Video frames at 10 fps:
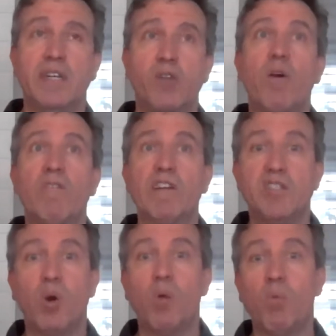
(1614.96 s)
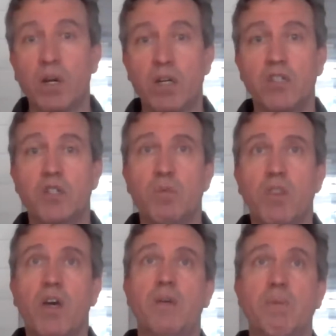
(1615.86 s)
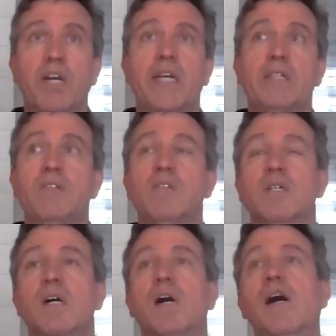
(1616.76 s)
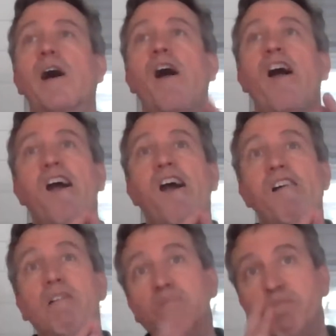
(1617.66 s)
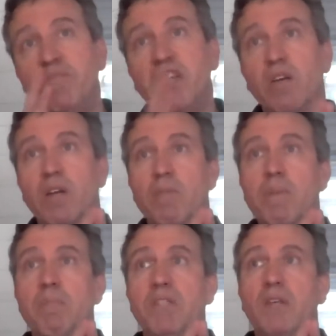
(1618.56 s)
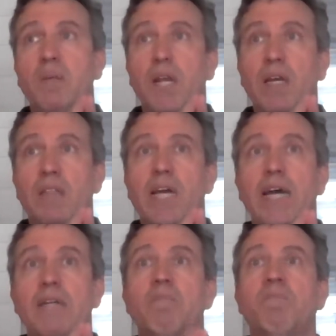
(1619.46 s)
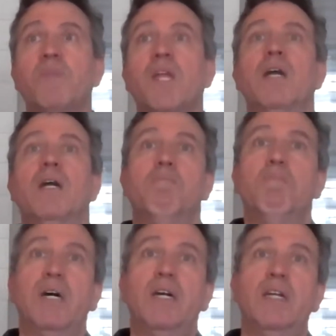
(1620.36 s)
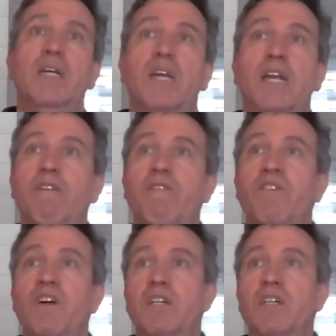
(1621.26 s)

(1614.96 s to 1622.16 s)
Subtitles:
equivalent to a 100 with other brands. It may be something like that. But if